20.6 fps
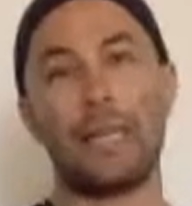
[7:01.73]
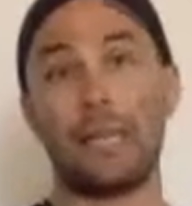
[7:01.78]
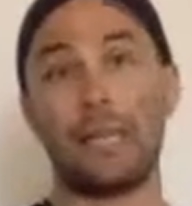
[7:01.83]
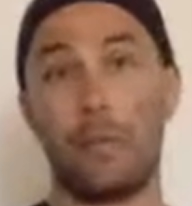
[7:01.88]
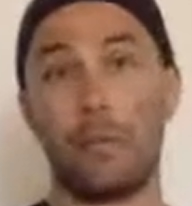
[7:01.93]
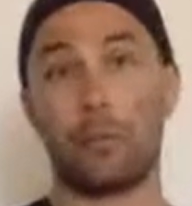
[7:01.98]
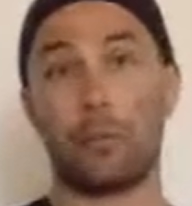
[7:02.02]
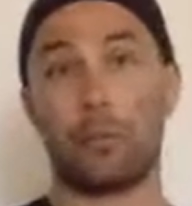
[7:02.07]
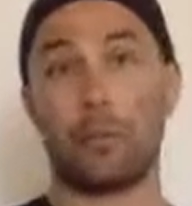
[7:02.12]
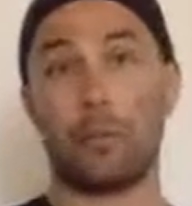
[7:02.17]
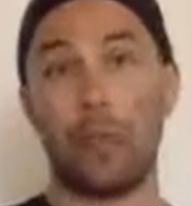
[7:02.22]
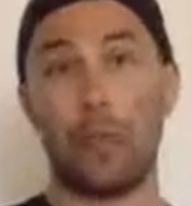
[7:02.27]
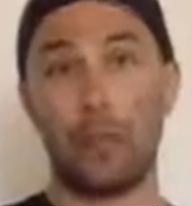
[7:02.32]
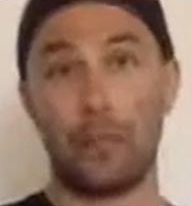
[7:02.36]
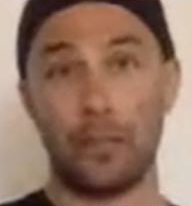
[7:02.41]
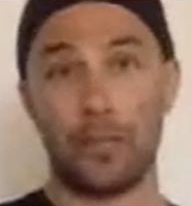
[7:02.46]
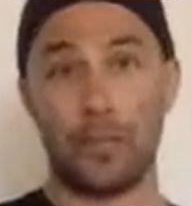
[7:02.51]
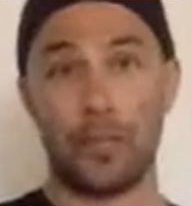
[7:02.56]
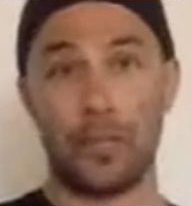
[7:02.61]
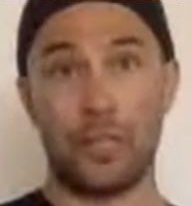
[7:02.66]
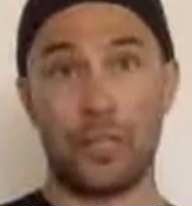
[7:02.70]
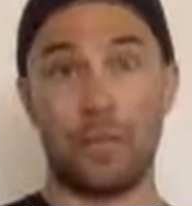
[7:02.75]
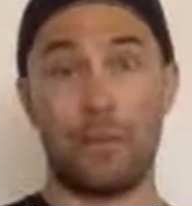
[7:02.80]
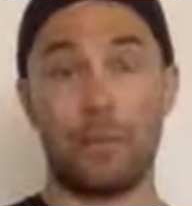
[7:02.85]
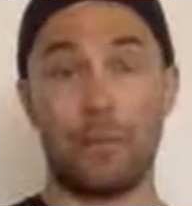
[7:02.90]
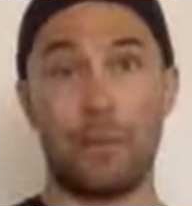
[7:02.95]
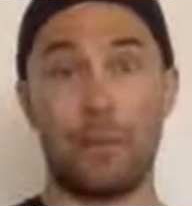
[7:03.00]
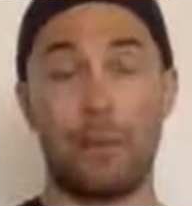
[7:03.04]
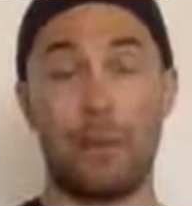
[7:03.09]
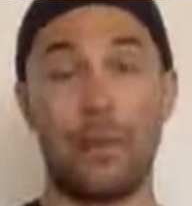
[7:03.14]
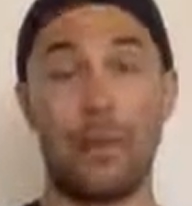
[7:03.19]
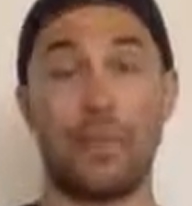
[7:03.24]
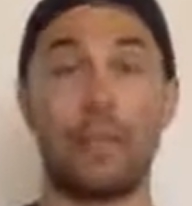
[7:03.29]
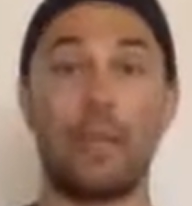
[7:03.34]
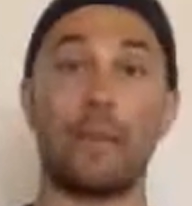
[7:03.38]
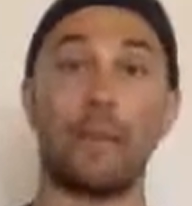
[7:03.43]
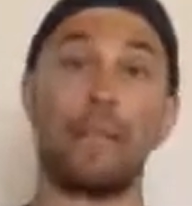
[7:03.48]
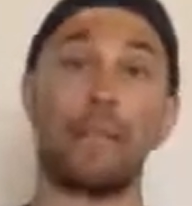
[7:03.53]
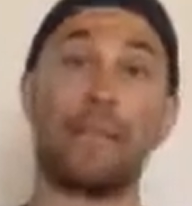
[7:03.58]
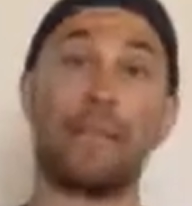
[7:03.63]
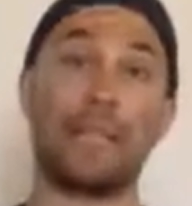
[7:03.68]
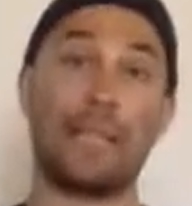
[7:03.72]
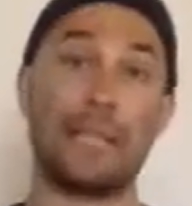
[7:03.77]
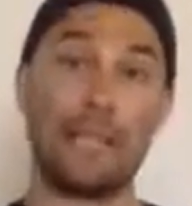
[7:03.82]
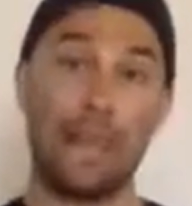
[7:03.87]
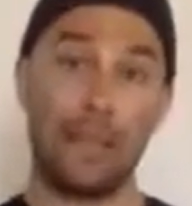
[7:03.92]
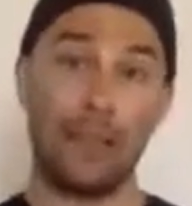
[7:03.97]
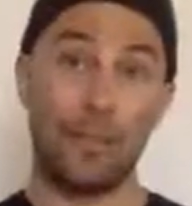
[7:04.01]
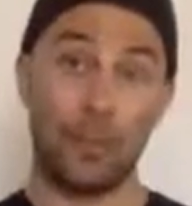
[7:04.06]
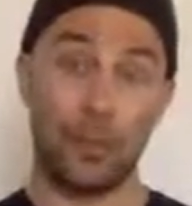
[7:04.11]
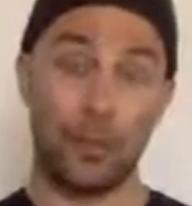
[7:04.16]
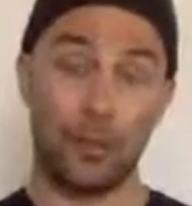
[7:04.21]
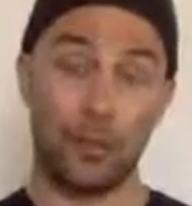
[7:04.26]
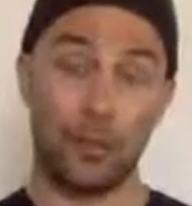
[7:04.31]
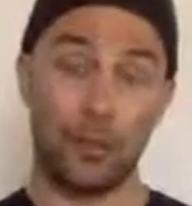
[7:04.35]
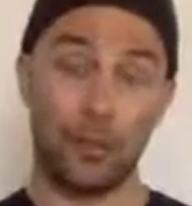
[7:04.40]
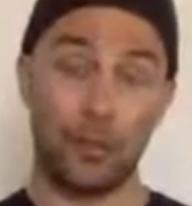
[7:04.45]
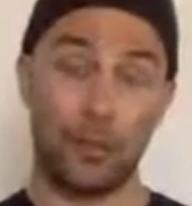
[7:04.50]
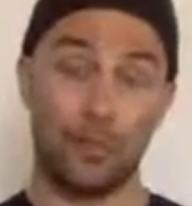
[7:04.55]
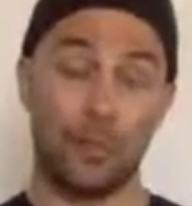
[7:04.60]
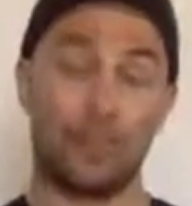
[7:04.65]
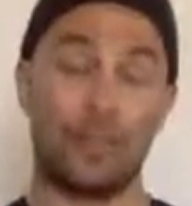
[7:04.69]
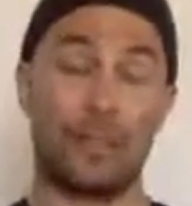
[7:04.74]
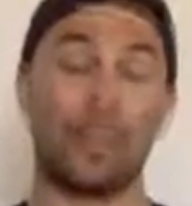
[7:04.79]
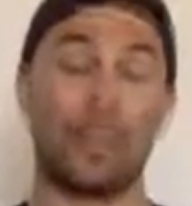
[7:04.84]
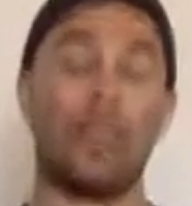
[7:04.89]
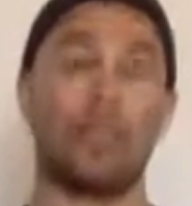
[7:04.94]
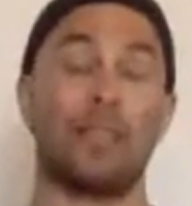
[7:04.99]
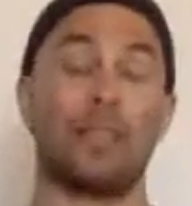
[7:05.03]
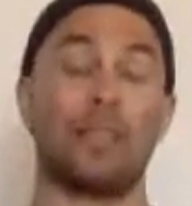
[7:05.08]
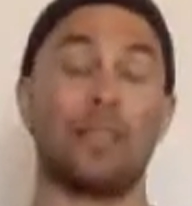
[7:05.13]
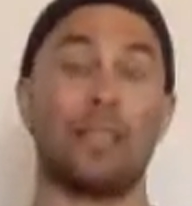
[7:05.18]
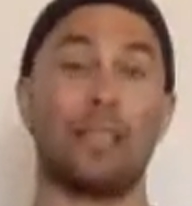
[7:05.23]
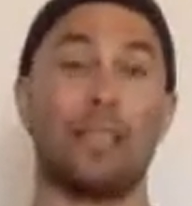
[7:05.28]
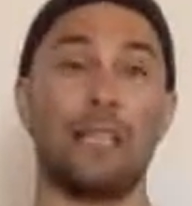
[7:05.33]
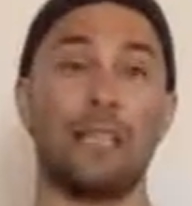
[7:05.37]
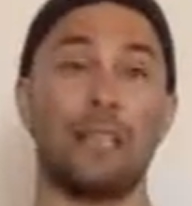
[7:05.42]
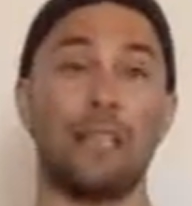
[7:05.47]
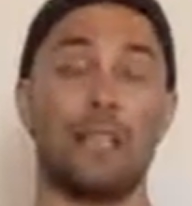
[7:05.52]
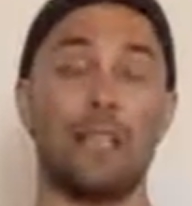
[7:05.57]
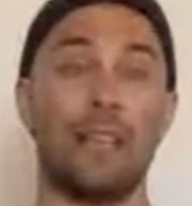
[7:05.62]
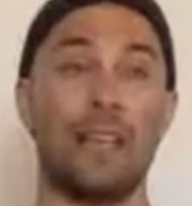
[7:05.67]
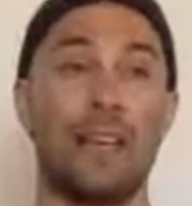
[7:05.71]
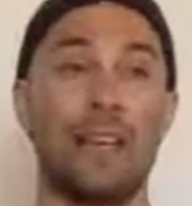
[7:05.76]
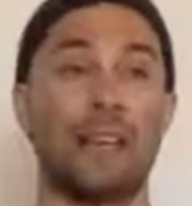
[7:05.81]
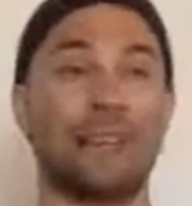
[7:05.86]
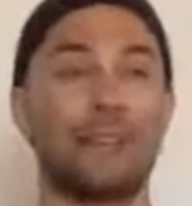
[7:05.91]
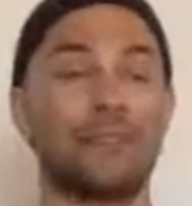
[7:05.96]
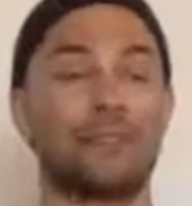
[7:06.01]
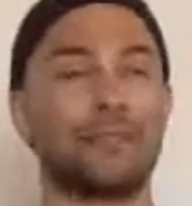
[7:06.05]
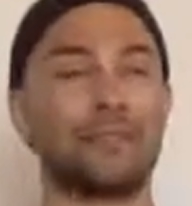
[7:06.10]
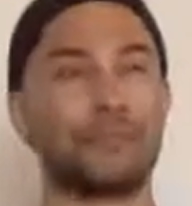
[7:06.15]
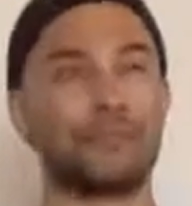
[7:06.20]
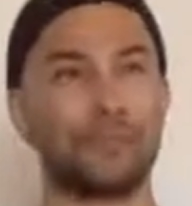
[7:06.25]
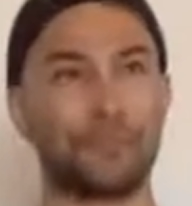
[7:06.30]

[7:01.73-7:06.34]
in embryology that the body comes together is that